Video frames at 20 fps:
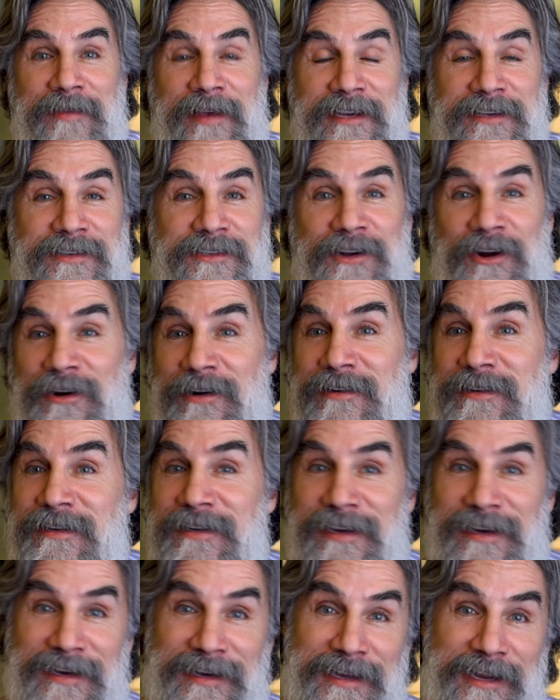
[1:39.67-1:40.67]
they start
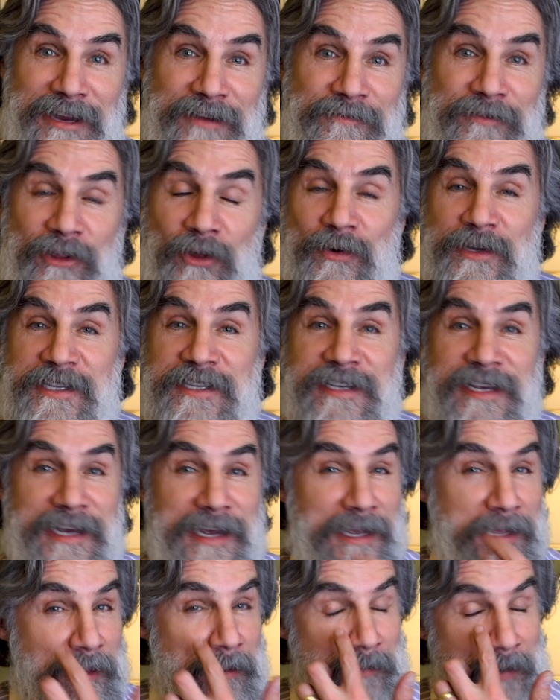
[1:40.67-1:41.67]
uh,
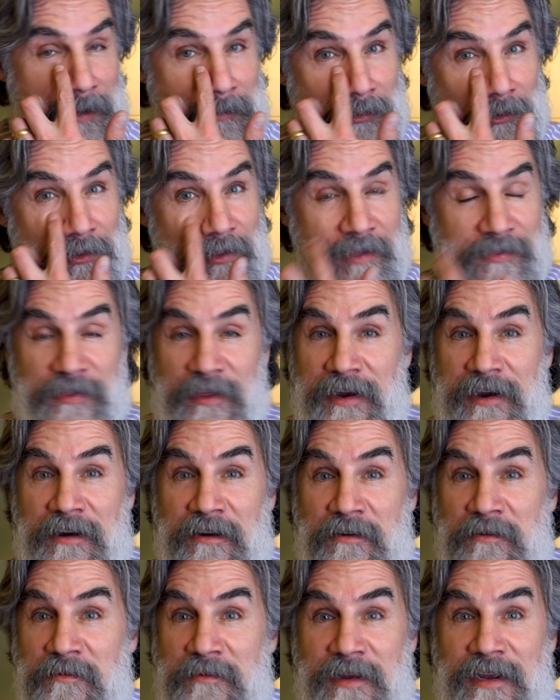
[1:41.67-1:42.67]
influencing the people that
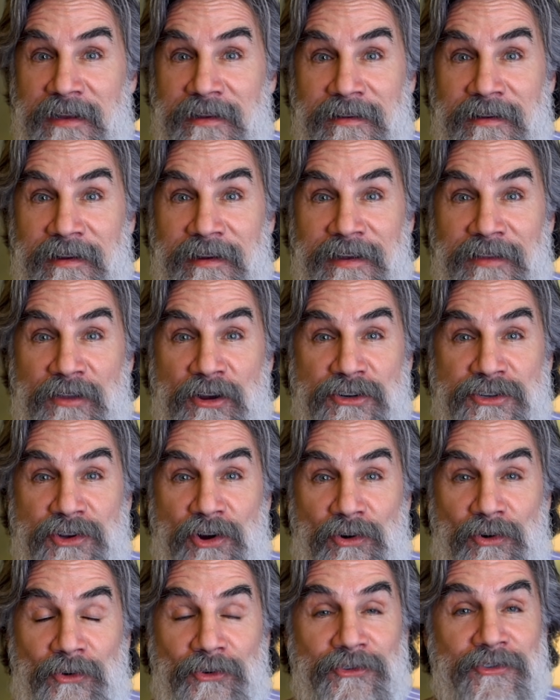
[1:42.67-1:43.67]
they're in, in their
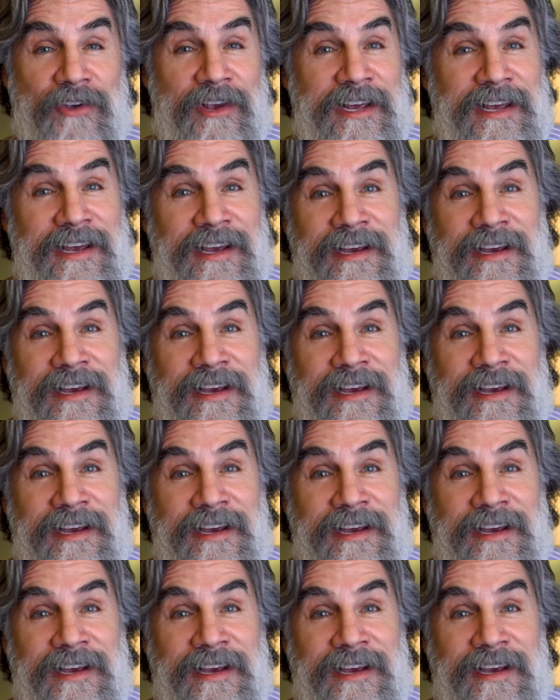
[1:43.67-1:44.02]
circles.